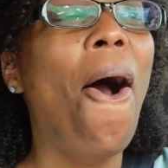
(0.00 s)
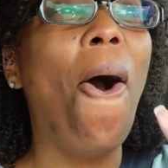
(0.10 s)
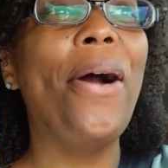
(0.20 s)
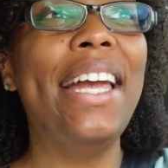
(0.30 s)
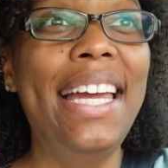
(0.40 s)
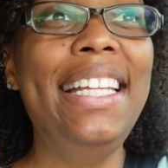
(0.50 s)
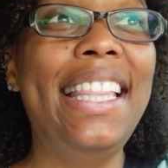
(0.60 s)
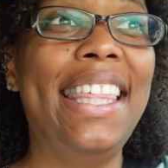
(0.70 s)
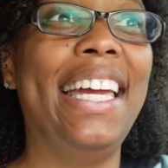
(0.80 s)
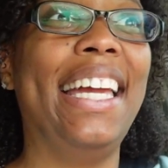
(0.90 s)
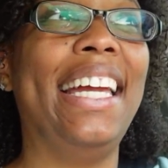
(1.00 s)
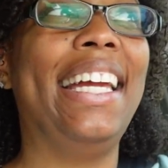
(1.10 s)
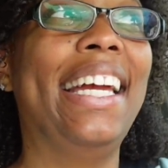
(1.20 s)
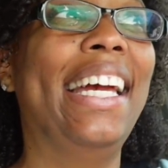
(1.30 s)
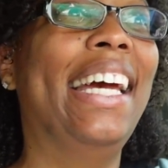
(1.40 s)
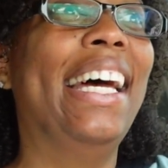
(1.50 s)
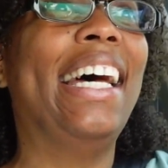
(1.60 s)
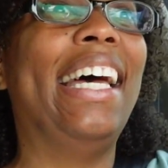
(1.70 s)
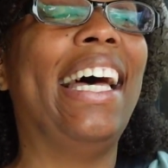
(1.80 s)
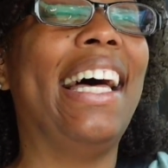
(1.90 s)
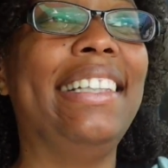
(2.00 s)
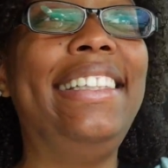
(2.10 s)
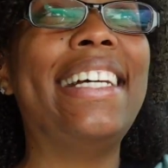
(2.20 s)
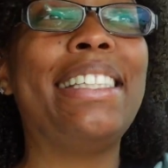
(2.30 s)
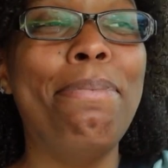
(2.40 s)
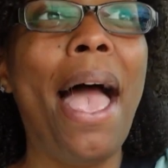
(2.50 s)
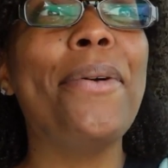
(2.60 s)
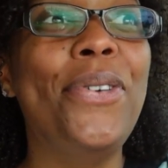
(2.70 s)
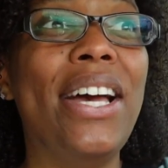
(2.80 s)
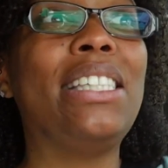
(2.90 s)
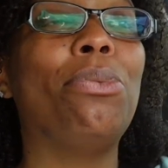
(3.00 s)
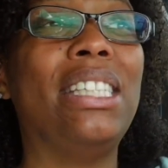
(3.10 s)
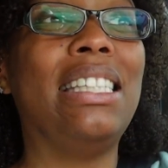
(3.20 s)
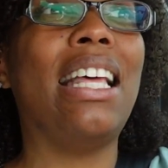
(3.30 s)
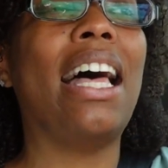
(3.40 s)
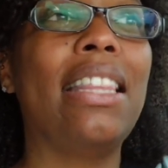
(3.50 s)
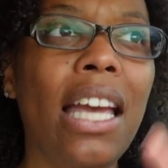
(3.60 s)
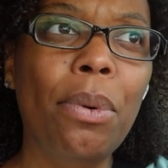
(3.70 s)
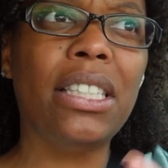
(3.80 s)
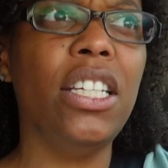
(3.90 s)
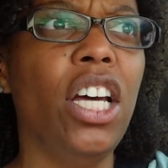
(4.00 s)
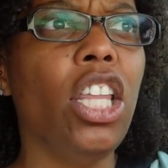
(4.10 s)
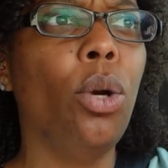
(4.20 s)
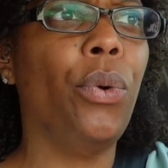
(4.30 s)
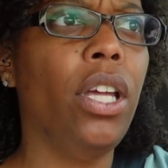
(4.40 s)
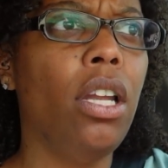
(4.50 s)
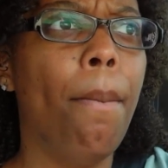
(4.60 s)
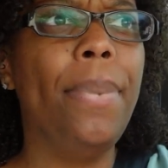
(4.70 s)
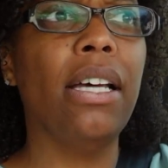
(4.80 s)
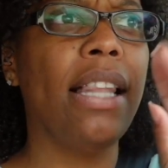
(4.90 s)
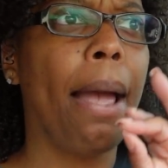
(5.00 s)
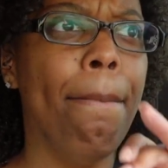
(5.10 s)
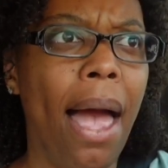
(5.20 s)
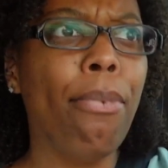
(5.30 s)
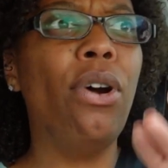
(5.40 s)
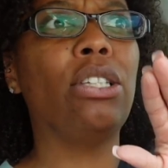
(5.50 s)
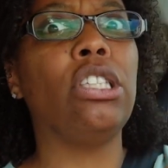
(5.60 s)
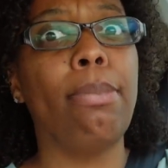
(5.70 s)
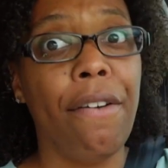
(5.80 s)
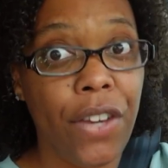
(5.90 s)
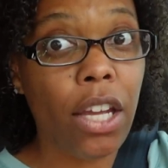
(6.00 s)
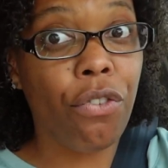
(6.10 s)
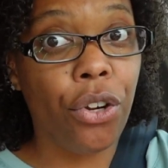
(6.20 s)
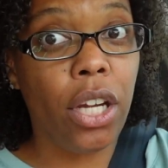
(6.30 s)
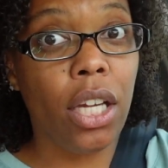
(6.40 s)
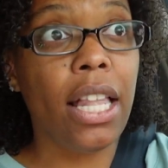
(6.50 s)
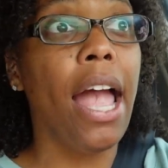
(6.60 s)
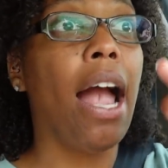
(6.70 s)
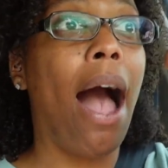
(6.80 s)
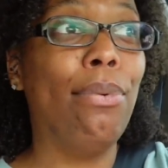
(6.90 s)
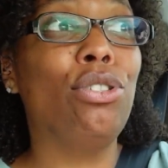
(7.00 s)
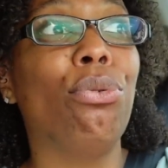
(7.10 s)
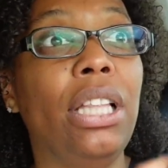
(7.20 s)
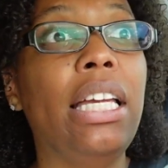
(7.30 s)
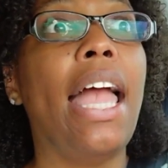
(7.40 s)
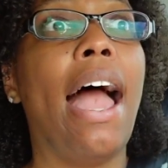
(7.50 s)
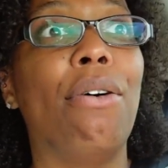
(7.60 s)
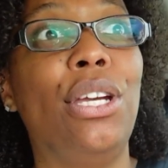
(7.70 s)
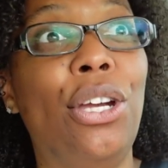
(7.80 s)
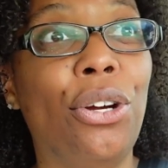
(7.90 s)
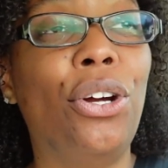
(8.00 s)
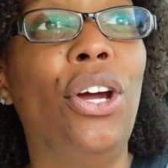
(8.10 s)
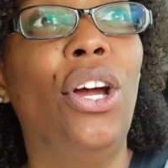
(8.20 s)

or anything. Just MapQuest was, I think it was another one, but like MapQuest was my favorite. Like, I was really out here